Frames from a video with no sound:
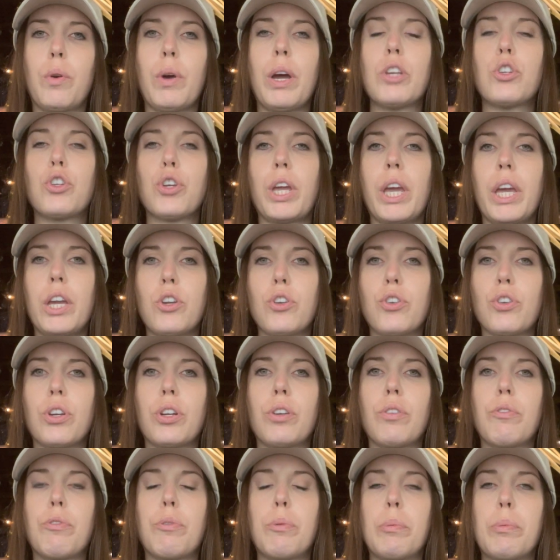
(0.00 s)

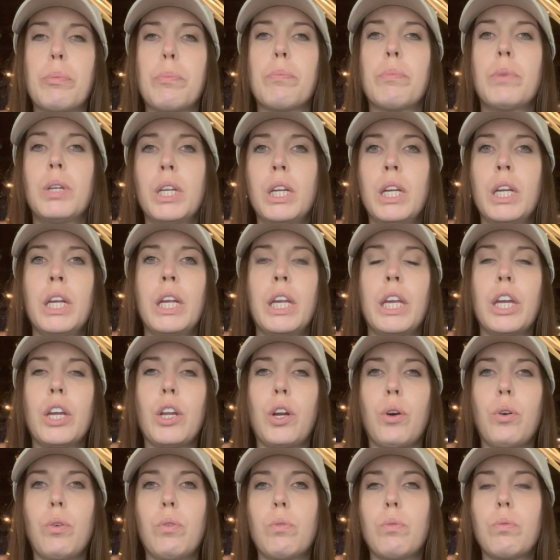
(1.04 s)
education
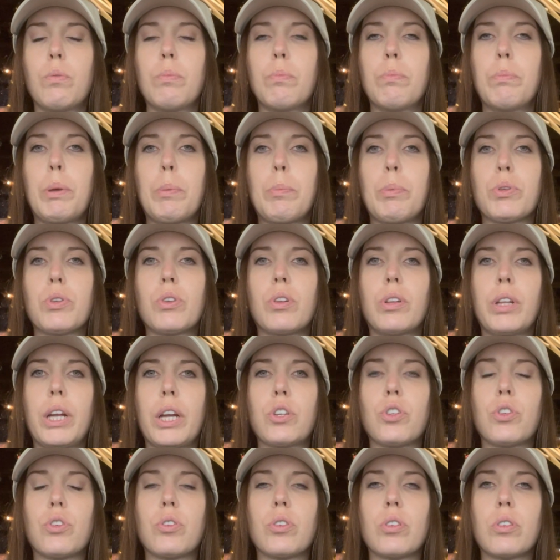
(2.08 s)
of, people's
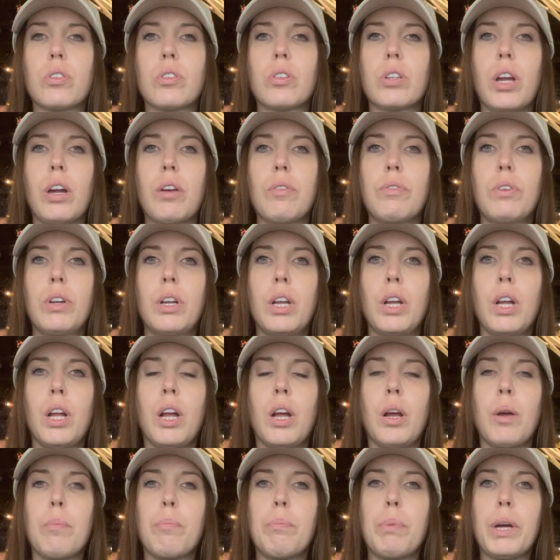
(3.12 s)
collections and stuff.
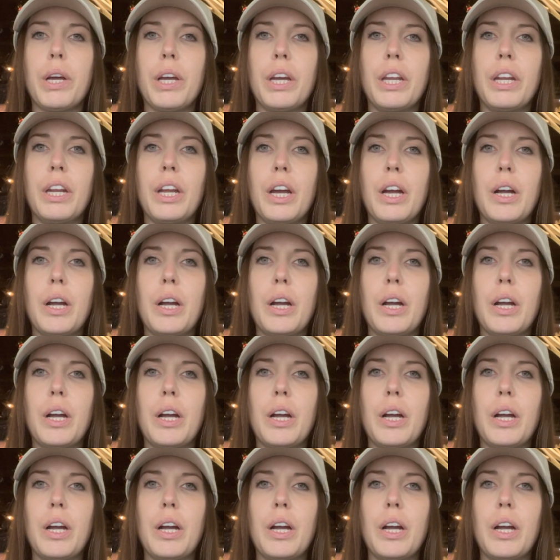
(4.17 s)
But